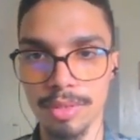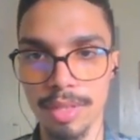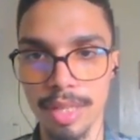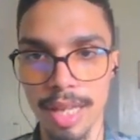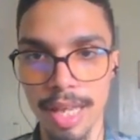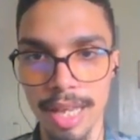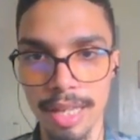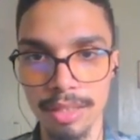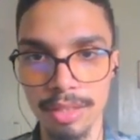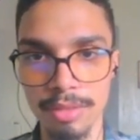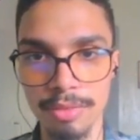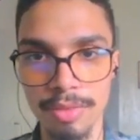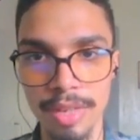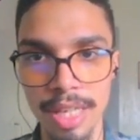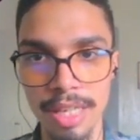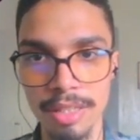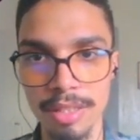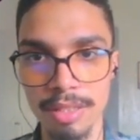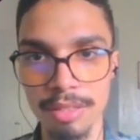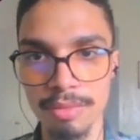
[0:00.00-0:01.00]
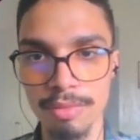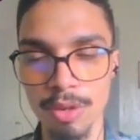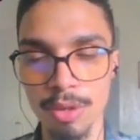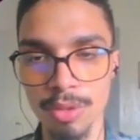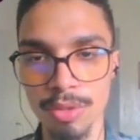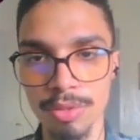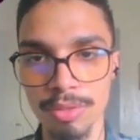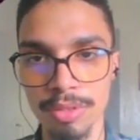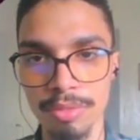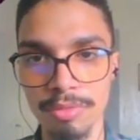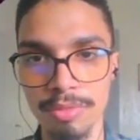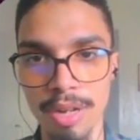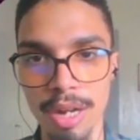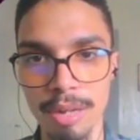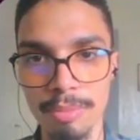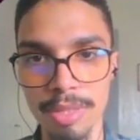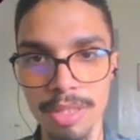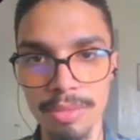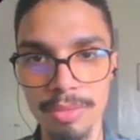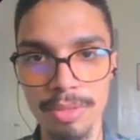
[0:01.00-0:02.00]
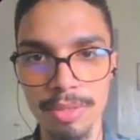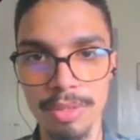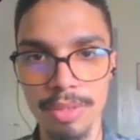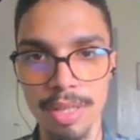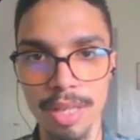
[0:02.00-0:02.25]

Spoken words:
activate this virtual environment